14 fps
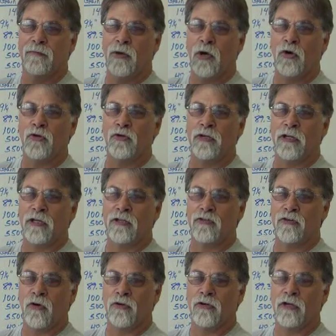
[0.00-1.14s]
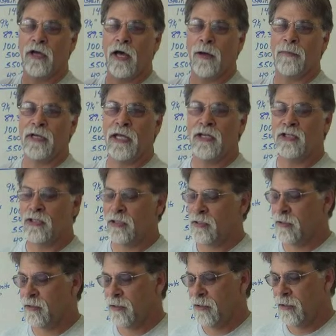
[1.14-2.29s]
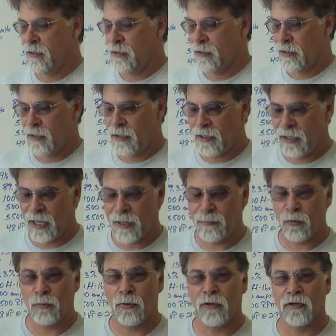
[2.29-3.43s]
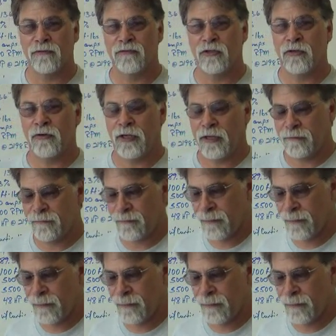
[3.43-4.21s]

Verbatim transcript: motor and controller combination capable of doing.